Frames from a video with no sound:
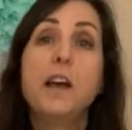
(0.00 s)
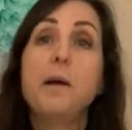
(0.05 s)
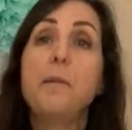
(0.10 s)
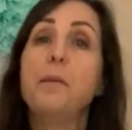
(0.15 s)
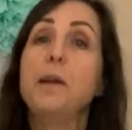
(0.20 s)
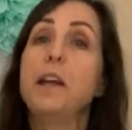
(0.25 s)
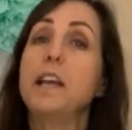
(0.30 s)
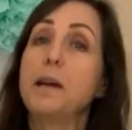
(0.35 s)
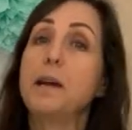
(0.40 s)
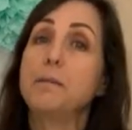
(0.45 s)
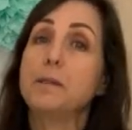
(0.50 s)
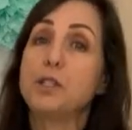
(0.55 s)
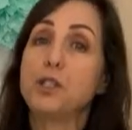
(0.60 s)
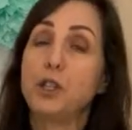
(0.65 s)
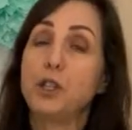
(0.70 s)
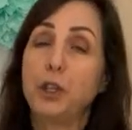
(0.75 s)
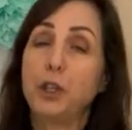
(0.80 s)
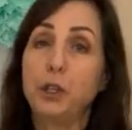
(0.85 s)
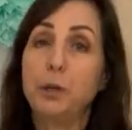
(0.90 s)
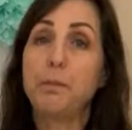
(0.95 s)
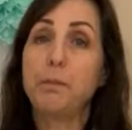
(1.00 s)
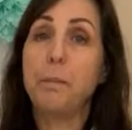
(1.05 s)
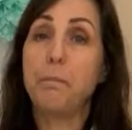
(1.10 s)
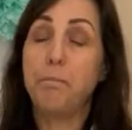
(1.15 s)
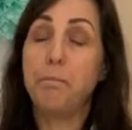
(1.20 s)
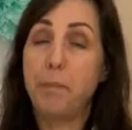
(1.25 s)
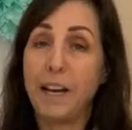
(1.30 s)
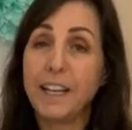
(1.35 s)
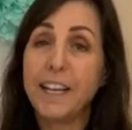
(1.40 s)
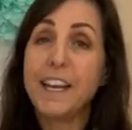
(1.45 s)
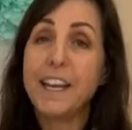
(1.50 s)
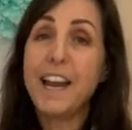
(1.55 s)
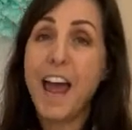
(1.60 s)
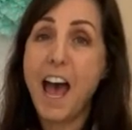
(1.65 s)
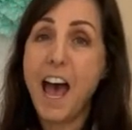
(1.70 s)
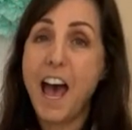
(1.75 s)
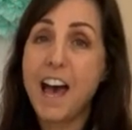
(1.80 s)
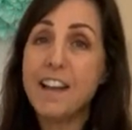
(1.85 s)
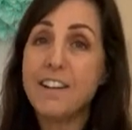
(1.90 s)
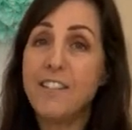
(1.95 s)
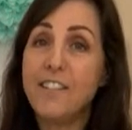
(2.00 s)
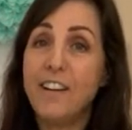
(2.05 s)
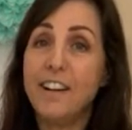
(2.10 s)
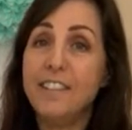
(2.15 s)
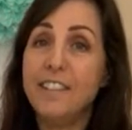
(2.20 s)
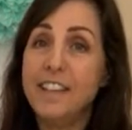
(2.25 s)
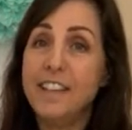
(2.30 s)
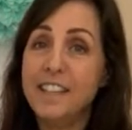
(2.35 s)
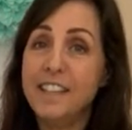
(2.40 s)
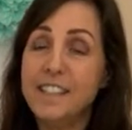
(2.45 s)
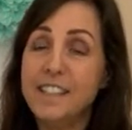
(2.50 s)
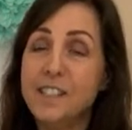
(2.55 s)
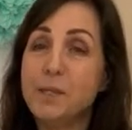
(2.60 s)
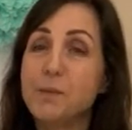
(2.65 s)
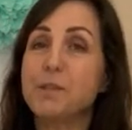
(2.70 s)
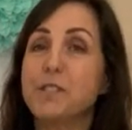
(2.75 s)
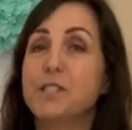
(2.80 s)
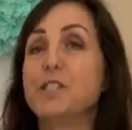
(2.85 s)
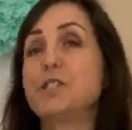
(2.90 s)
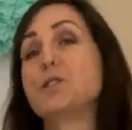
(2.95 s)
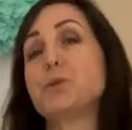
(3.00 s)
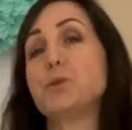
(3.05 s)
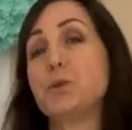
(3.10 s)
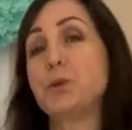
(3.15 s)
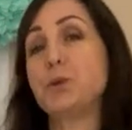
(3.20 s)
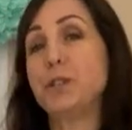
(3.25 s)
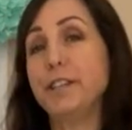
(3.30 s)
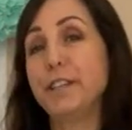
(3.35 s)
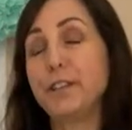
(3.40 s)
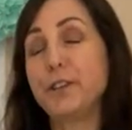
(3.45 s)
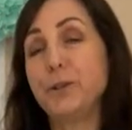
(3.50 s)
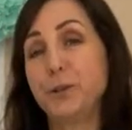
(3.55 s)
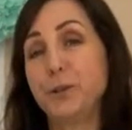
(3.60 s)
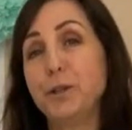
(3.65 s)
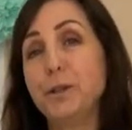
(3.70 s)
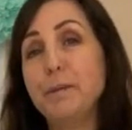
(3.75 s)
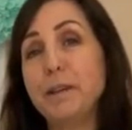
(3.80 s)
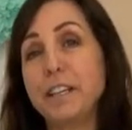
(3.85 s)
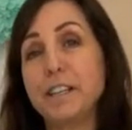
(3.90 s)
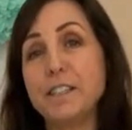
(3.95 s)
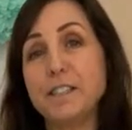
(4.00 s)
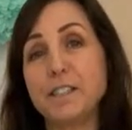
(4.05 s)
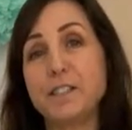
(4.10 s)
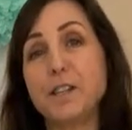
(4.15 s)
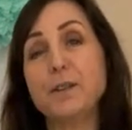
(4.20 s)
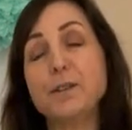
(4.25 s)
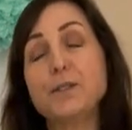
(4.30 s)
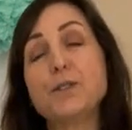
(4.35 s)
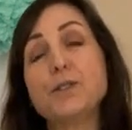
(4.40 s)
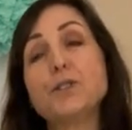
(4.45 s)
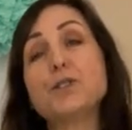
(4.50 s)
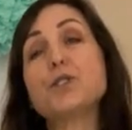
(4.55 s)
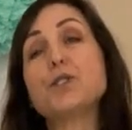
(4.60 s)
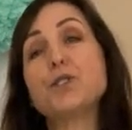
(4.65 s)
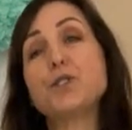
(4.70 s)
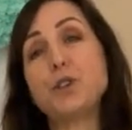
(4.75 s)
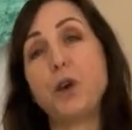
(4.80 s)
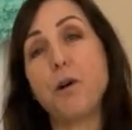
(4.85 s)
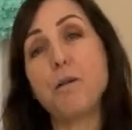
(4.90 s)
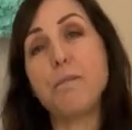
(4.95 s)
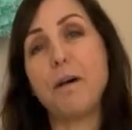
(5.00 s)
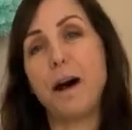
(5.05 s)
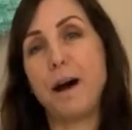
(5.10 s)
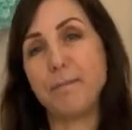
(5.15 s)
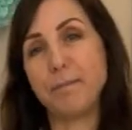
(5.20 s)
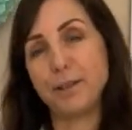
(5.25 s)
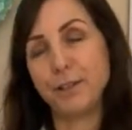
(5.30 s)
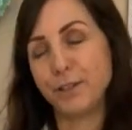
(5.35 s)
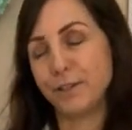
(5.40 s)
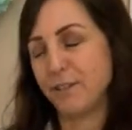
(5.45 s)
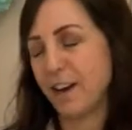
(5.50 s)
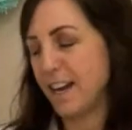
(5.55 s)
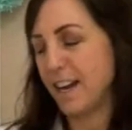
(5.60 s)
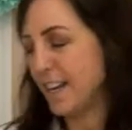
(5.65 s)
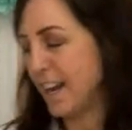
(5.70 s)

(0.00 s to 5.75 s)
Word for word: being able to hoop a bucket hat on this, which is really cool because those are so popular right